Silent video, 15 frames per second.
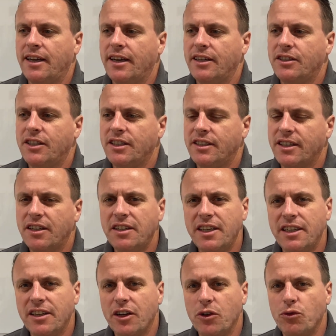and she said, I
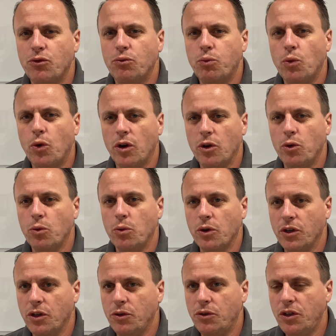didn't know quite all what
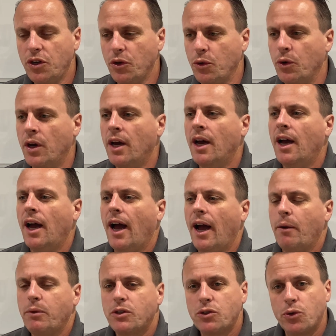you do, and
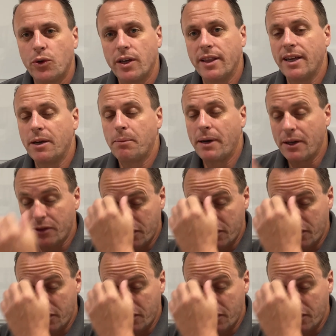was talking then about the